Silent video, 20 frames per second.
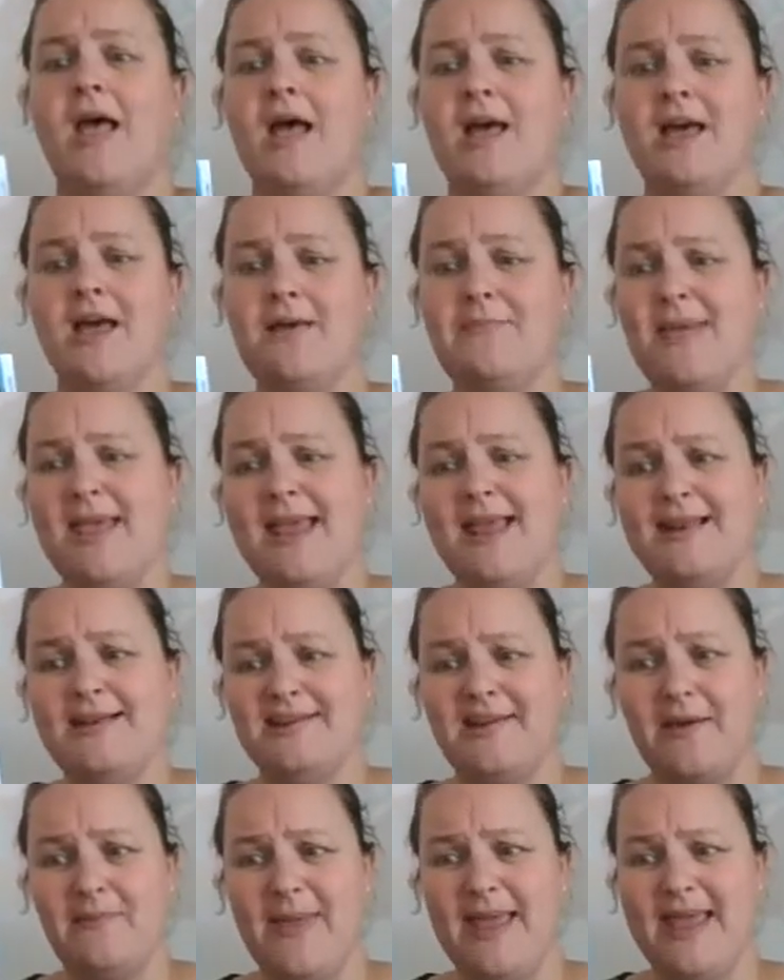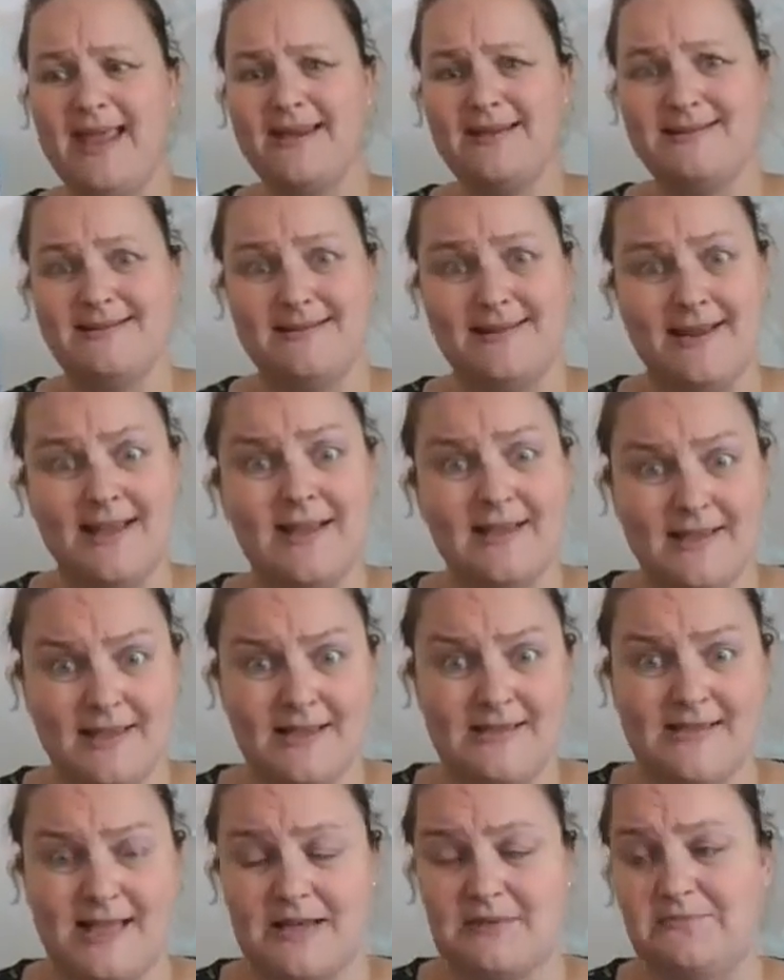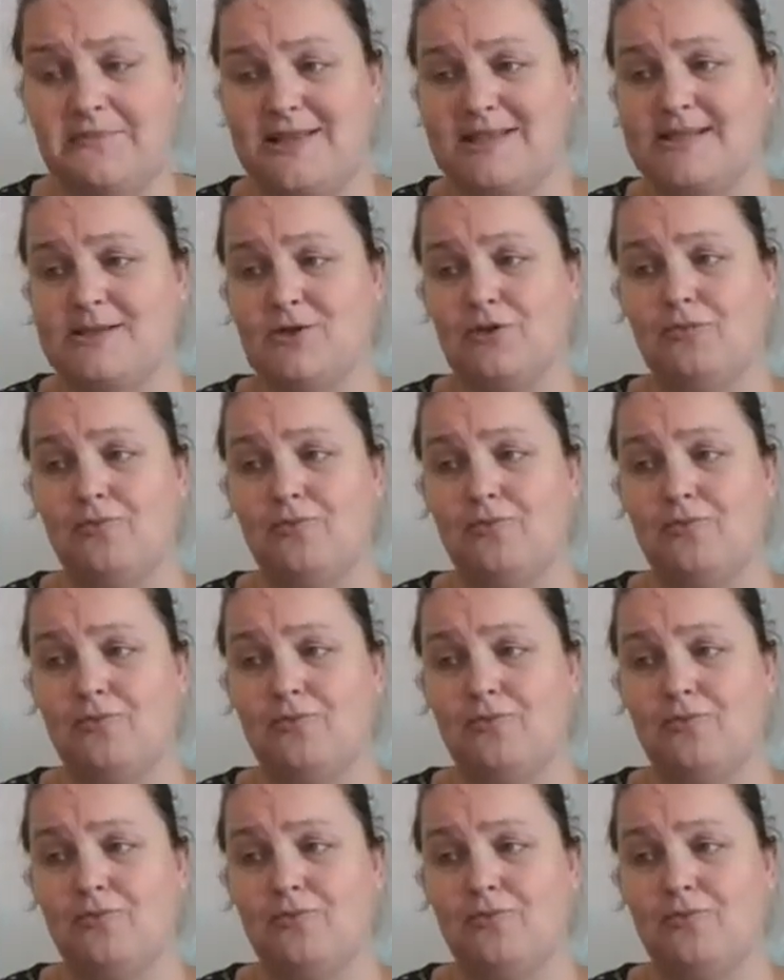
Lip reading: Come in, said Mr.